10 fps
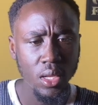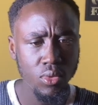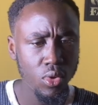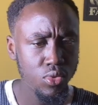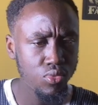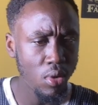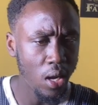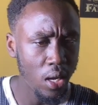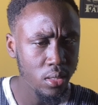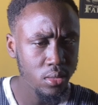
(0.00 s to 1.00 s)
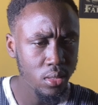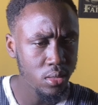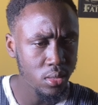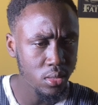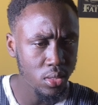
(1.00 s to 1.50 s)
And also,
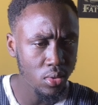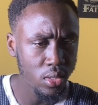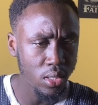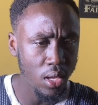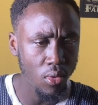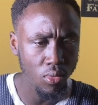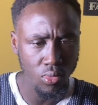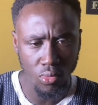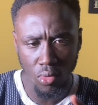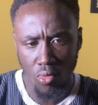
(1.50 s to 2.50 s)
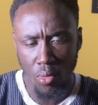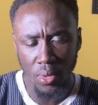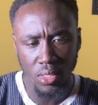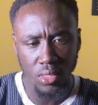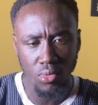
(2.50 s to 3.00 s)
this is Sheldon now
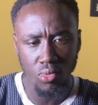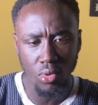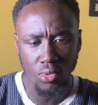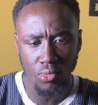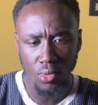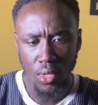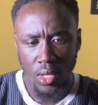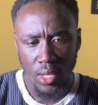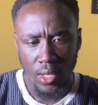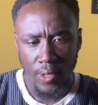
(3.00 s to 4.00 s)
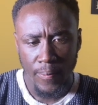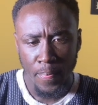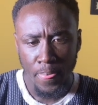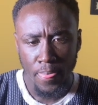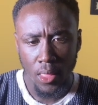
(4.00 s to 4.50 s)
comments in those.
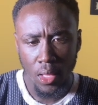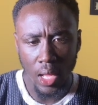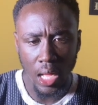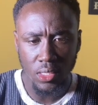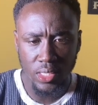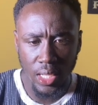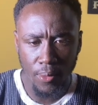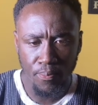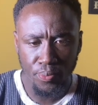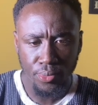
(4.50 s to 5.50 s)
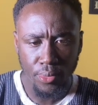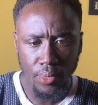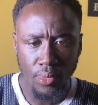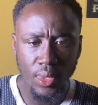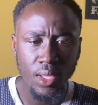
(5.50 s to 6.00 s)
And check
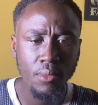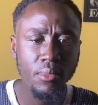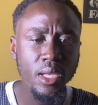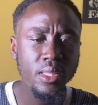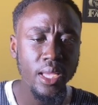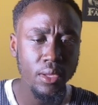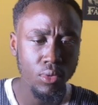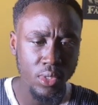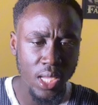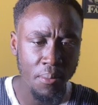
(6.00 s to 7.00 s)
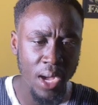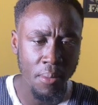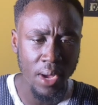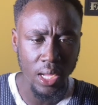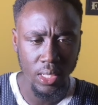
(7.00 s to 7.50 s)
May 3rd no
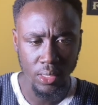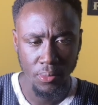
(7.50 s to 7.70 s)
Sabah back.